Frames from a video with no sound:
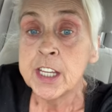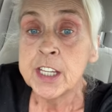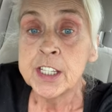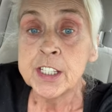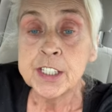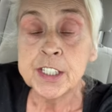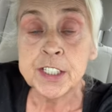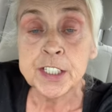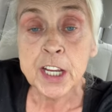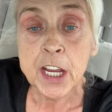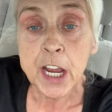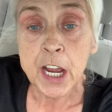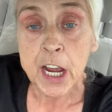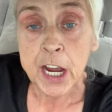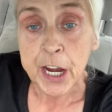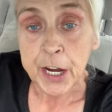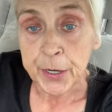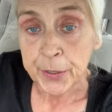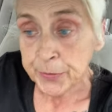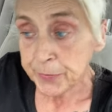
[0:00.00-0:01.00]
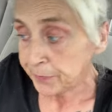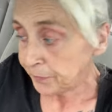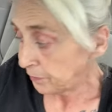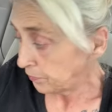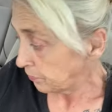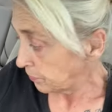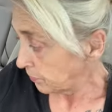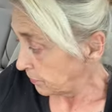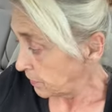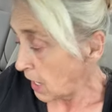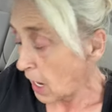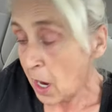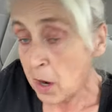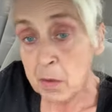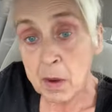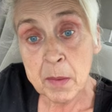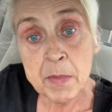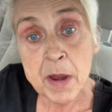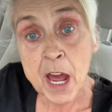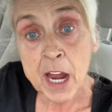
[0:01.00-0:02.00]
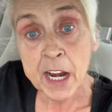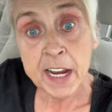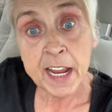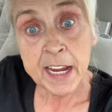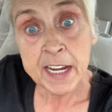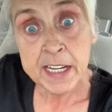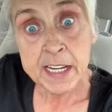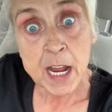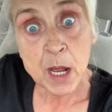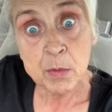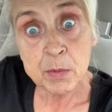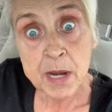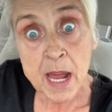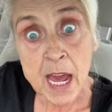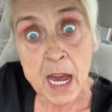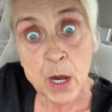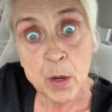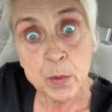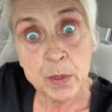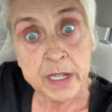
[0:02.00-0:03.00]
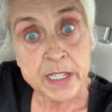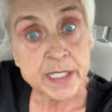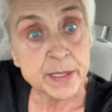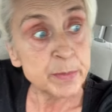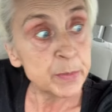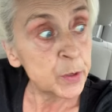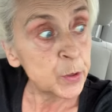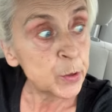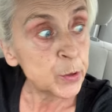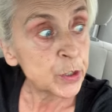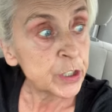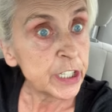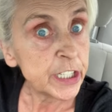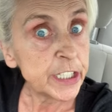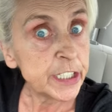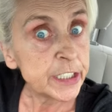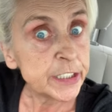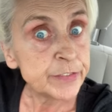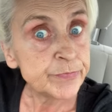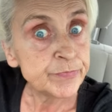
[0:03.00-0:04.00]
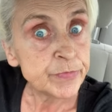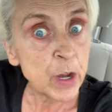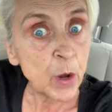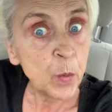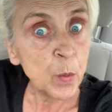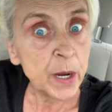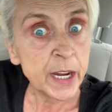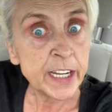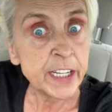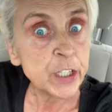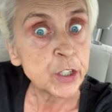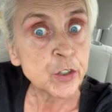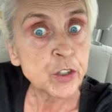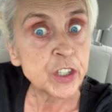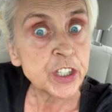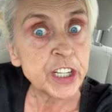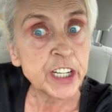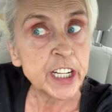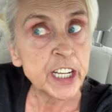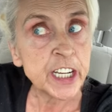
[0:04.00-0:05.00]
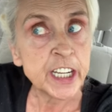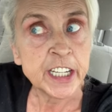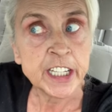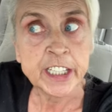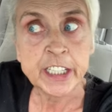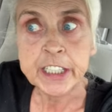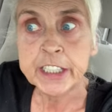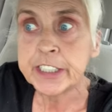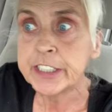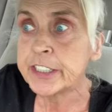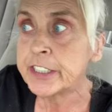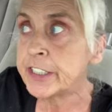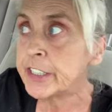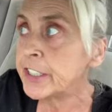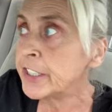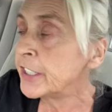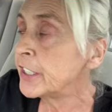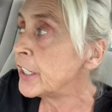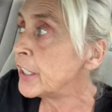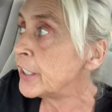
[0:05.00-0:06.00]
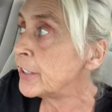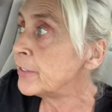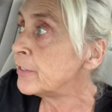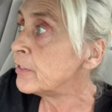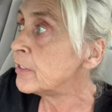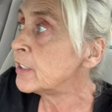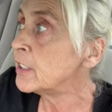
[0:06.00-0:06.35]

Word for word: So, no, I'm not eating no dog this morning. No wieners today, you know.